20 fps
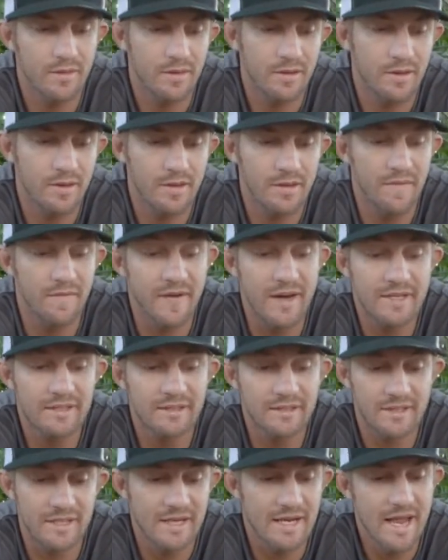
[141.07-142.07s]
Uh,
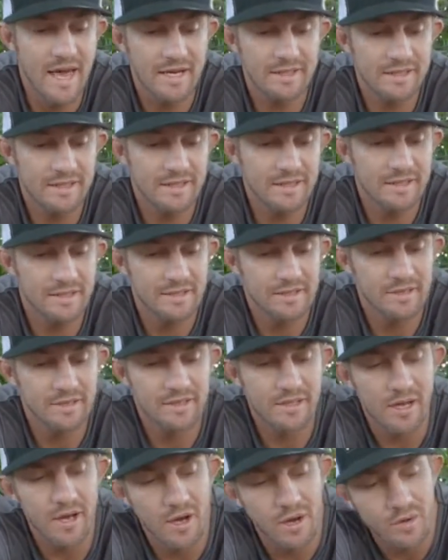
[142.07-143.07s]
device is connected,
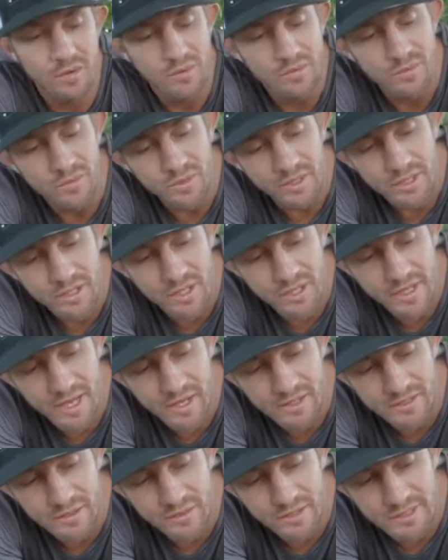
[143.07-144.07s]
so we're gonna go
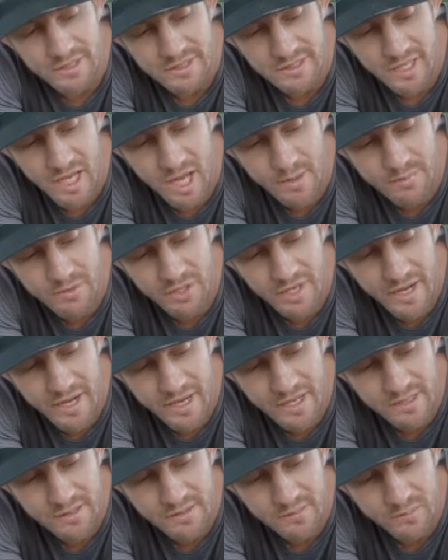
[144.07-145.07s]
down to where it says
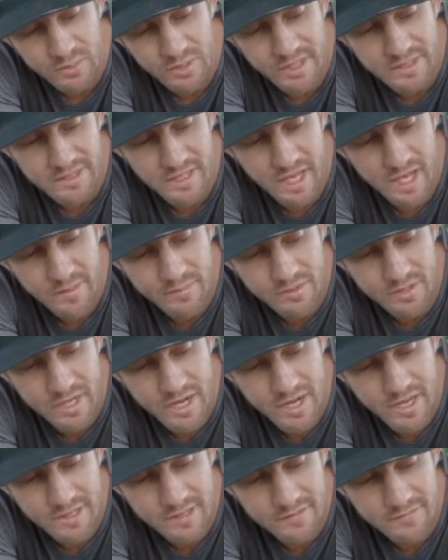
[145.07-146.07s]
upgrade, press
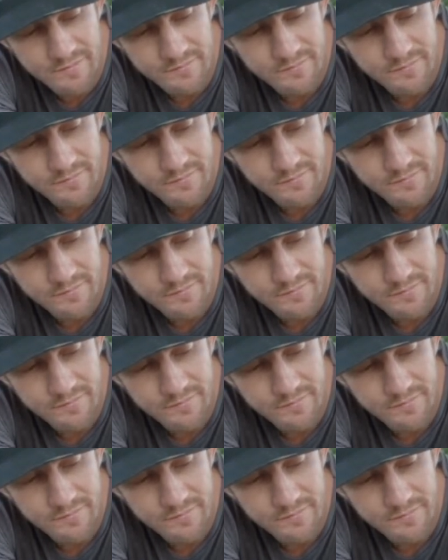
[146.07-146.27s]
upgrade.